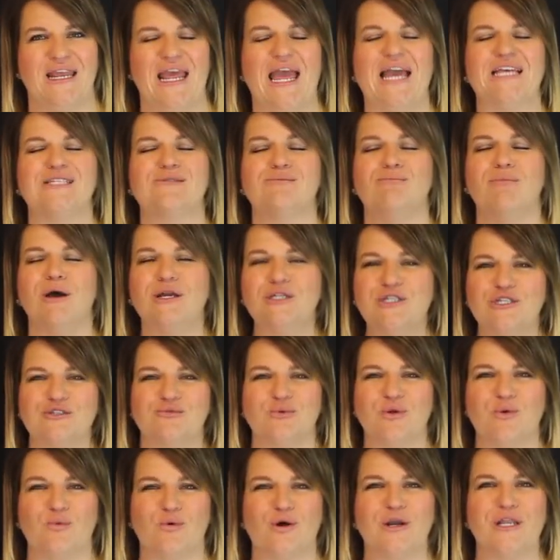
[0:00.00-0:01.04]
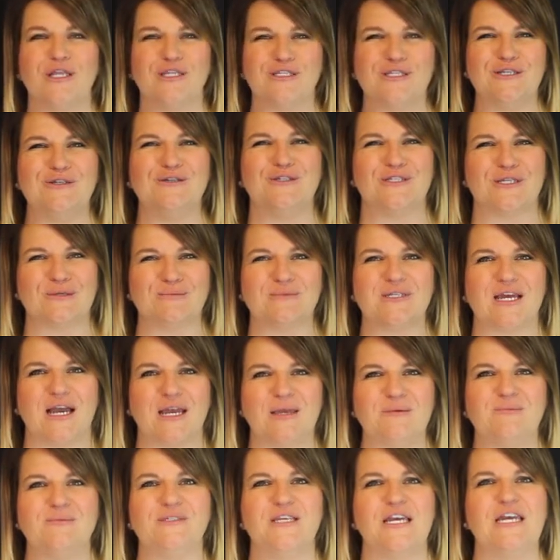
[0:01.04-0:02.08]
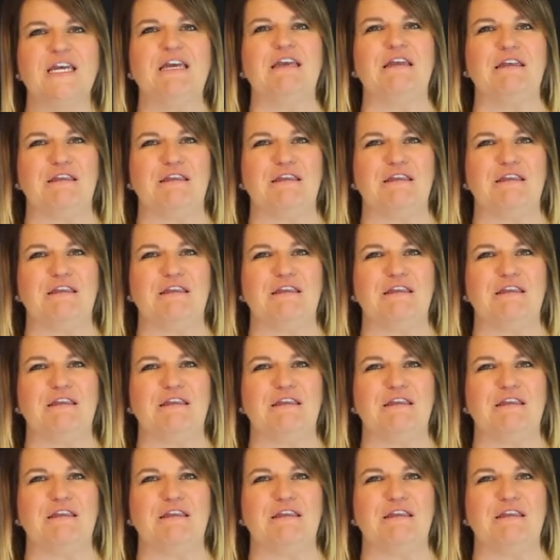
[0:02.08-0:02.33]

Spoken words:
As much as we want it to sometimes,